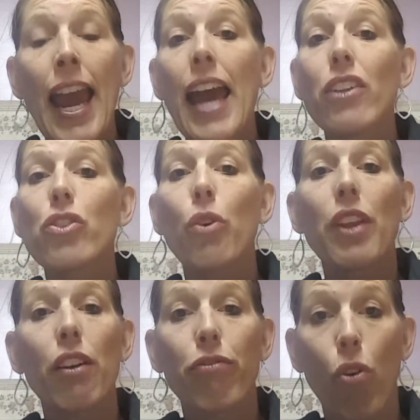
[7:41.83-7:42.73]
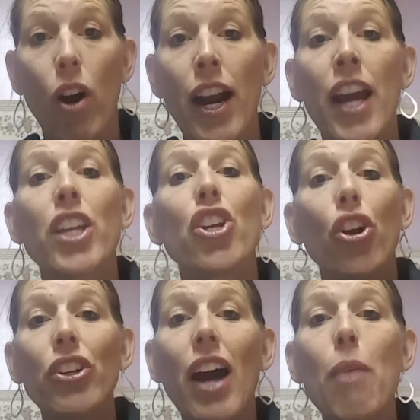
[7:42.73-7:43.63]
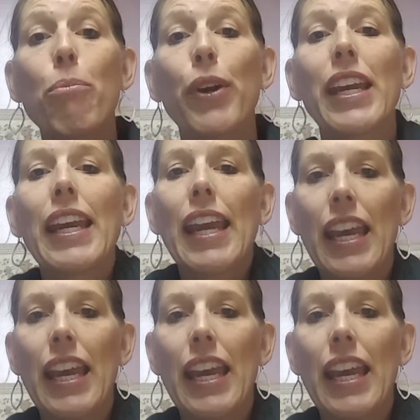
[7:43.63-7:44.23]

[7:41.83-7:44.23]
and so therefore you're not bringing